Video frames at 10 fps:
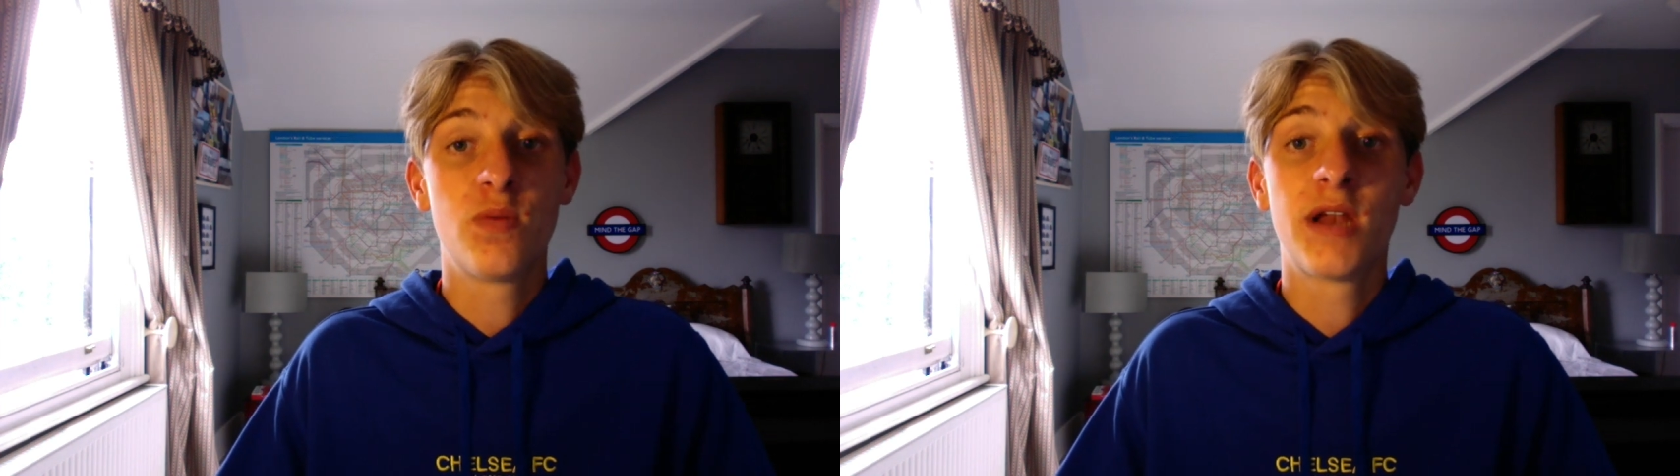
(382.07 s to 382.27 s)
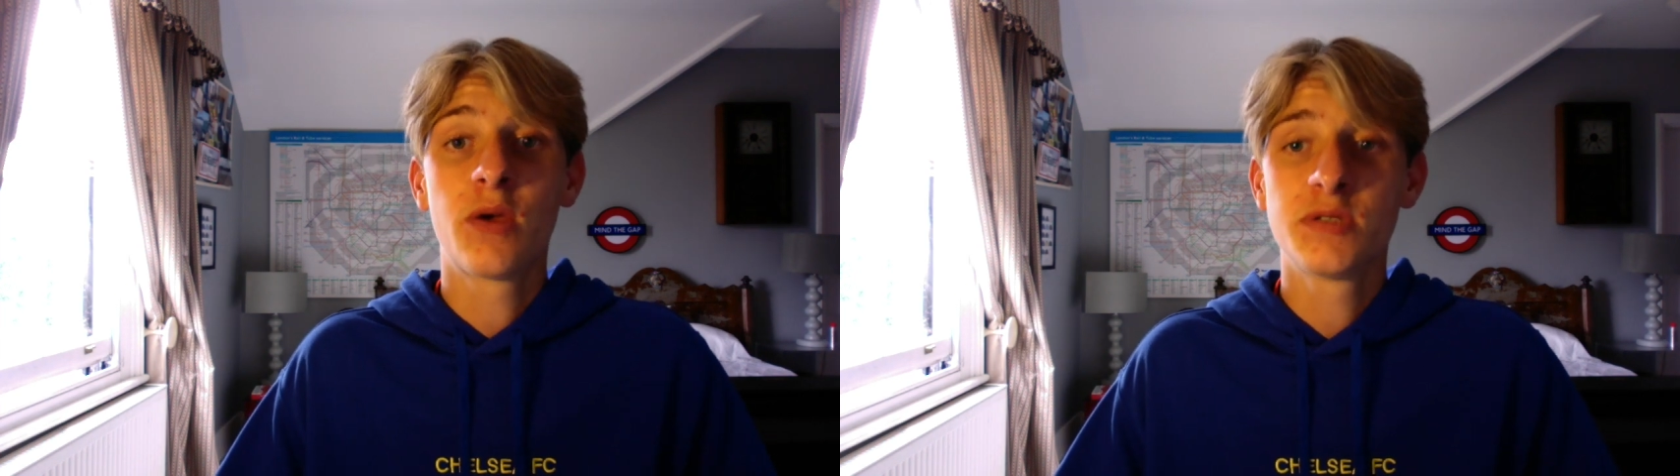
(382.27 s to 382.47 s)

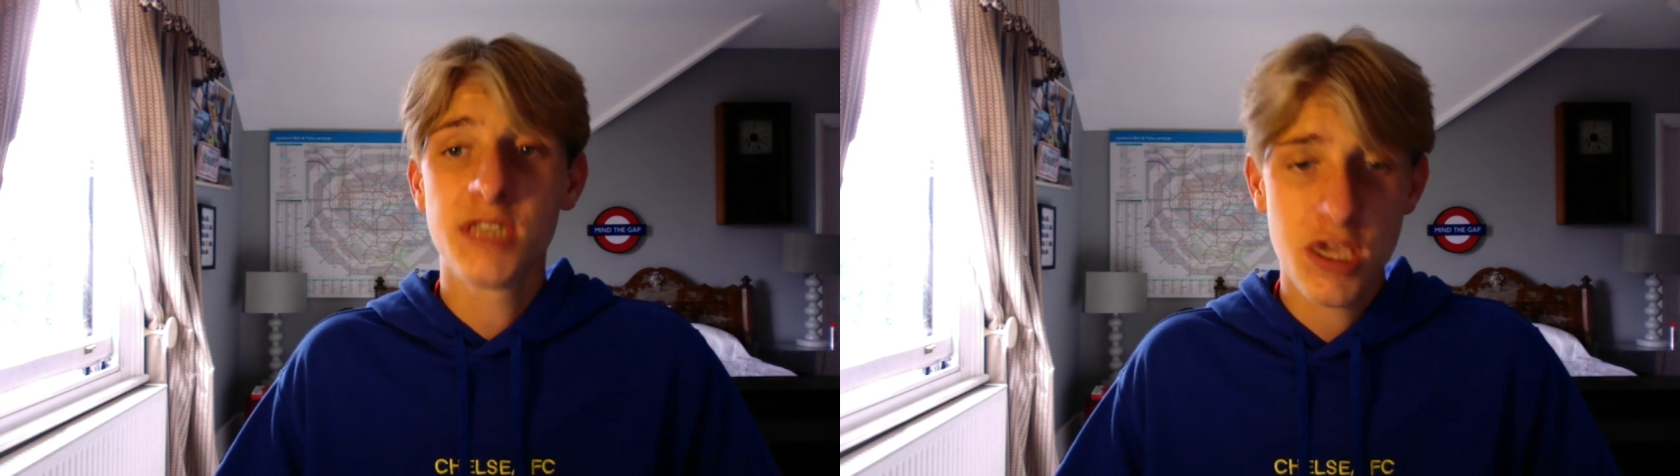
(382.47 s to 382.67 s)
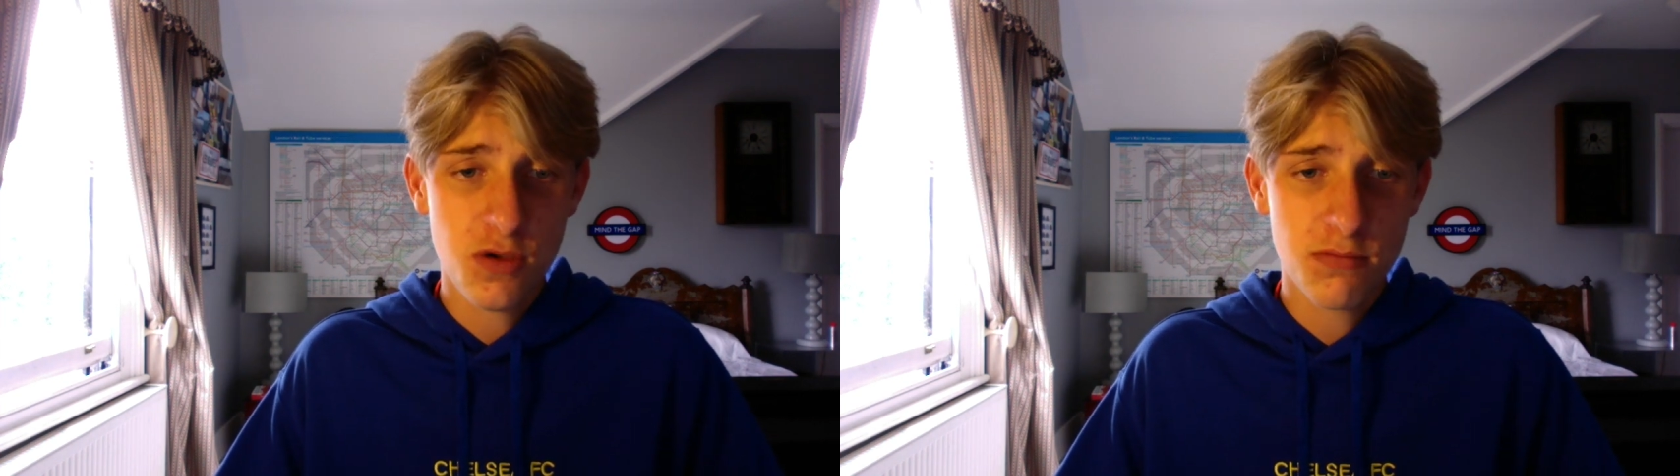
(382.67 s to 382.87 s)
and I'll see
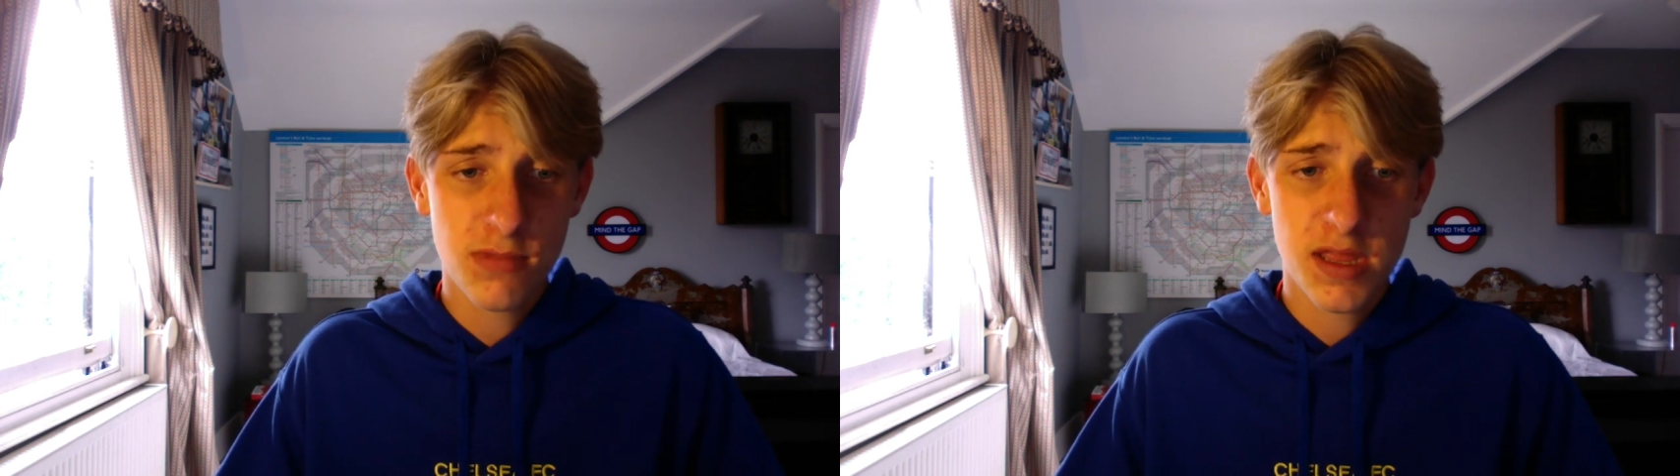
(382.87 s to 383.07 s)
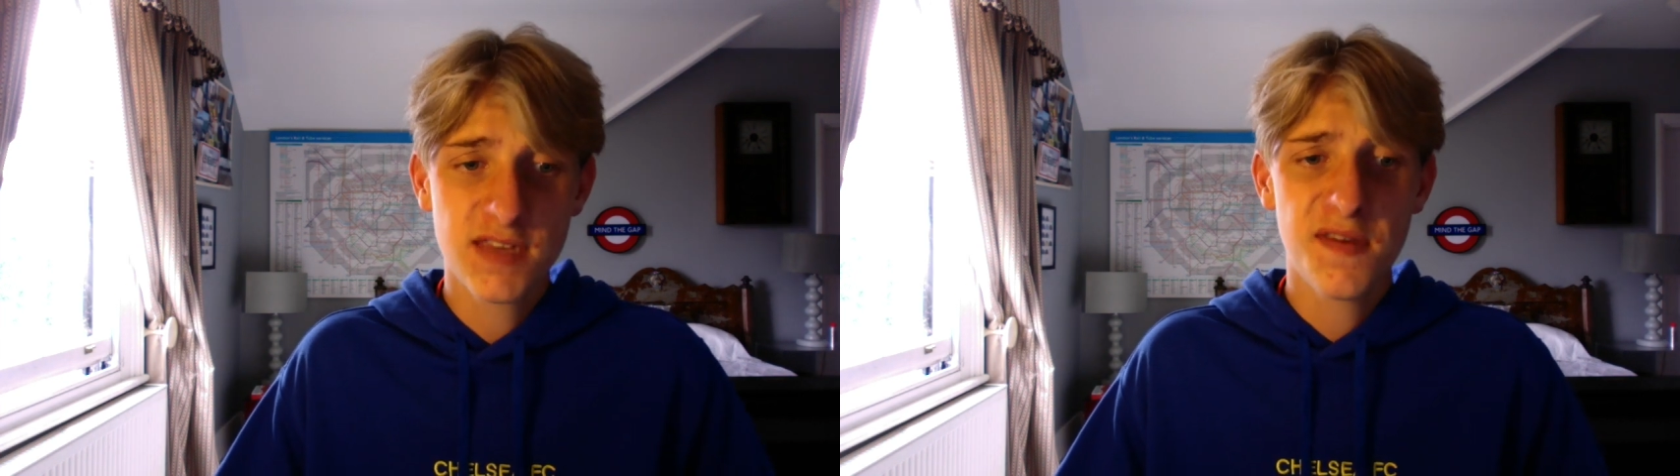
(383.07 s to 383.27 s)
you in
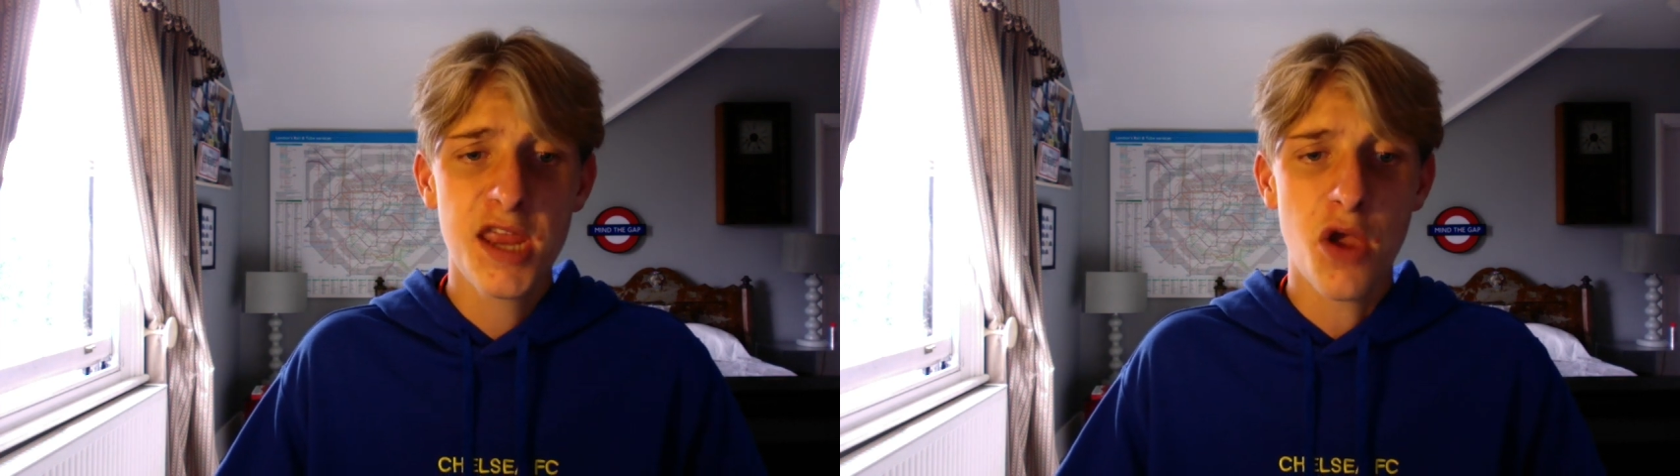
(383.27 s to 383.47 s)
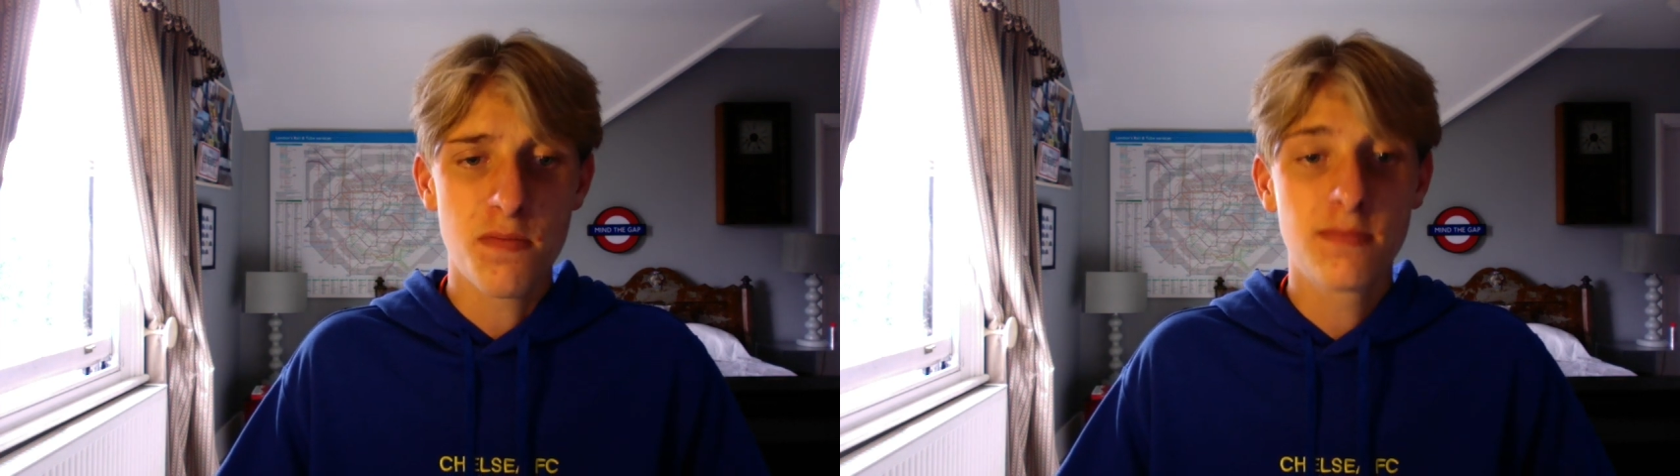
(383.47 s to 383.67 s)
the next
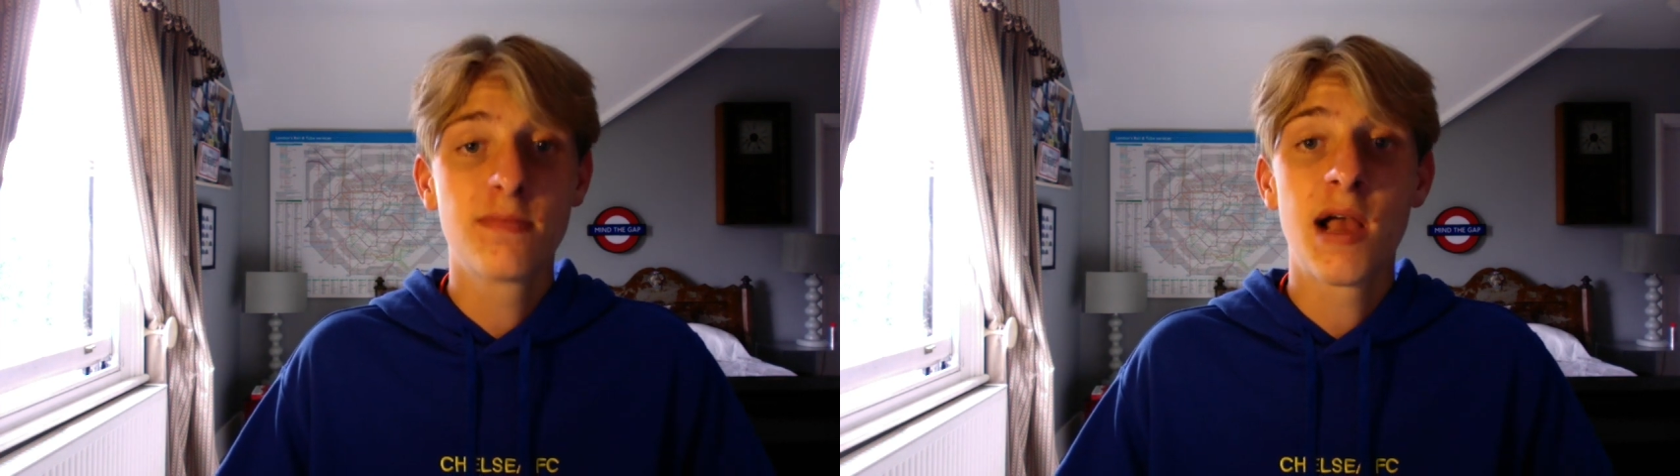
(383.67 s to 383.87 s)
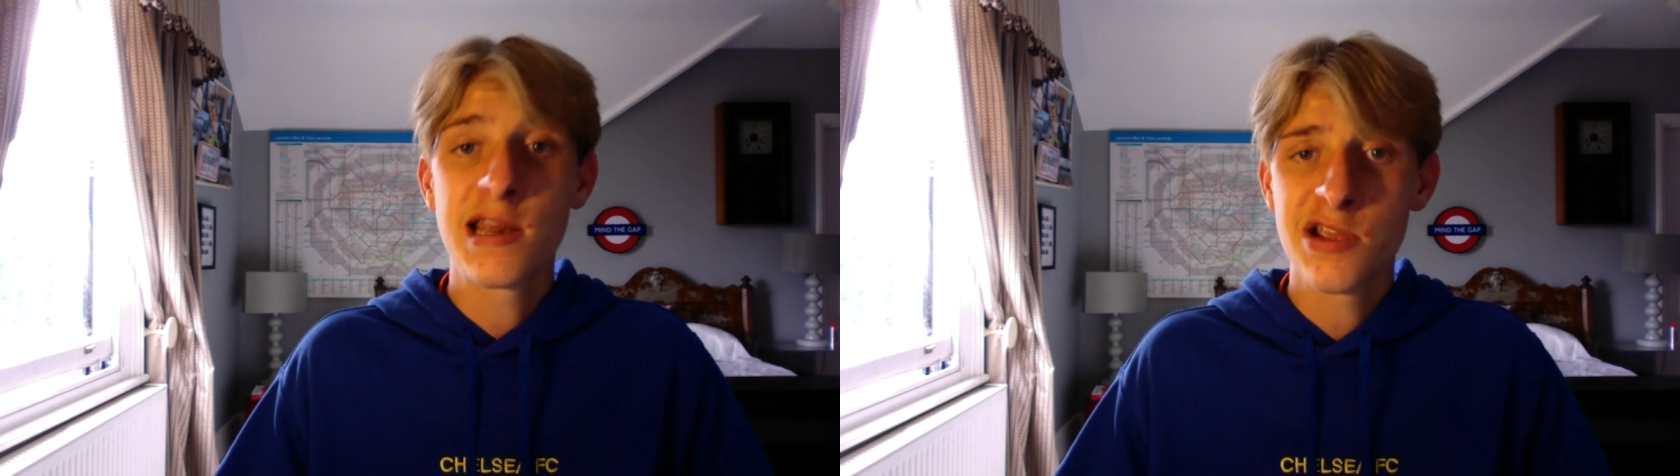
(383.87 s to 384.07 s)
video.
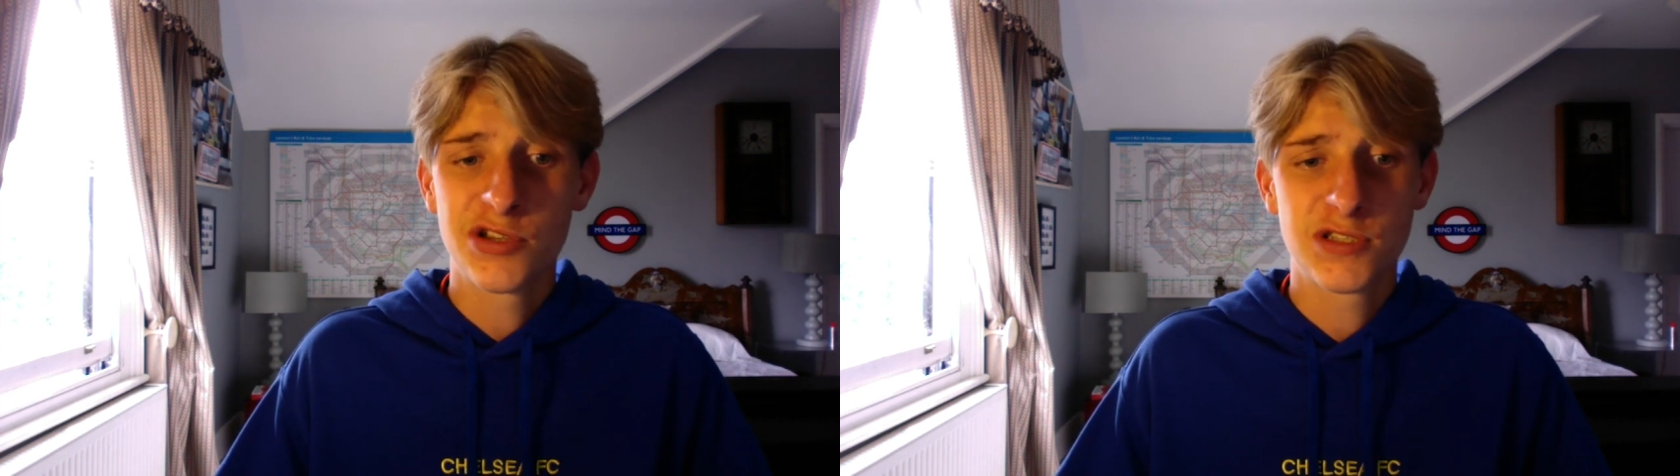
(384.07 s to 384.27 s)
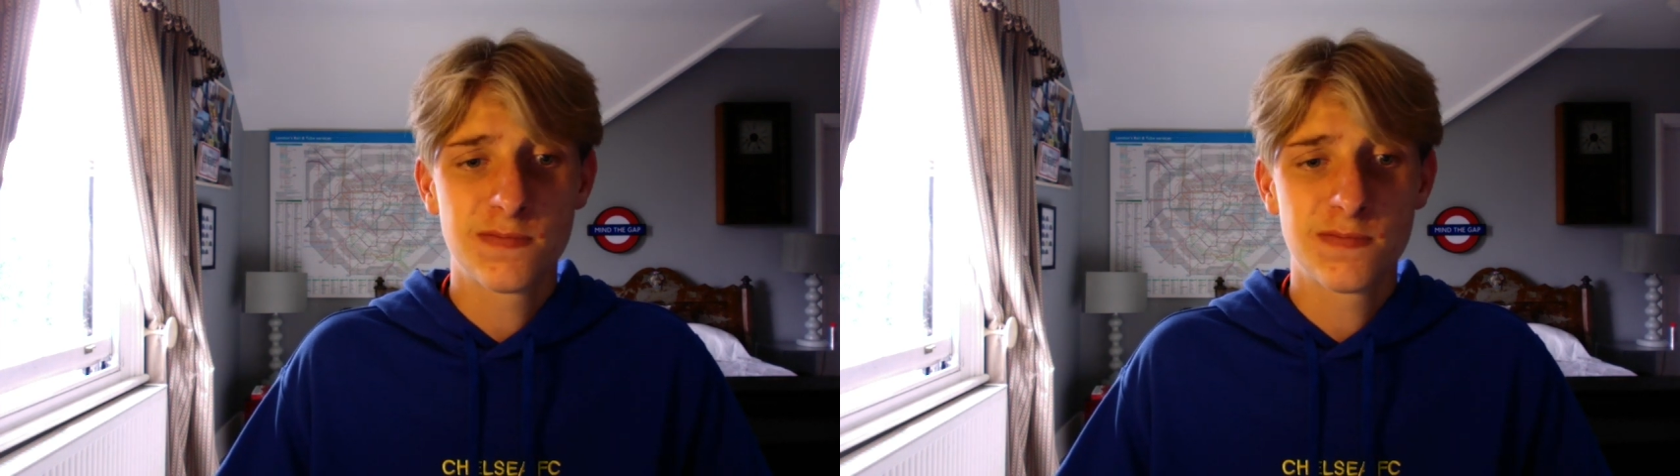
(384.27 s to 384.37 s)
Adios.